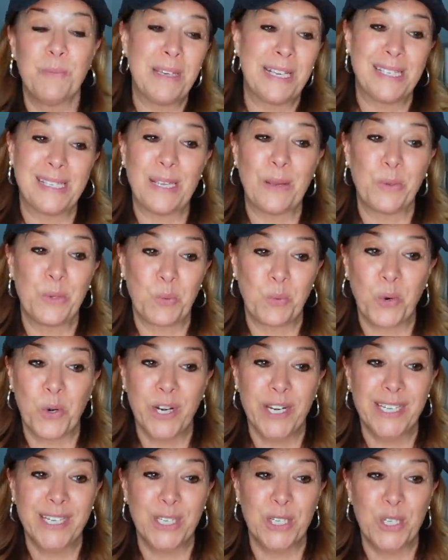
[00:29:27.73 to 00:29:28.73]
Because I was
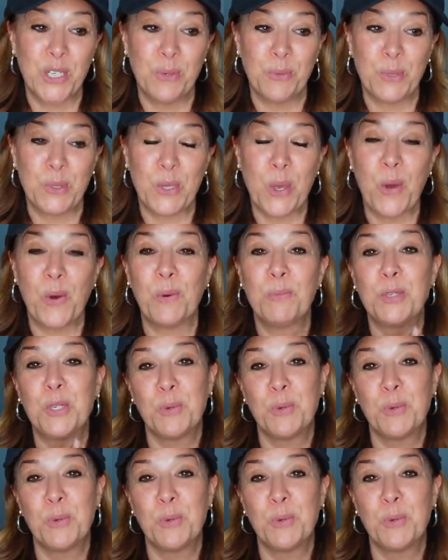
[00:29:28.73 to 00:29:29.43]
worried because she was home.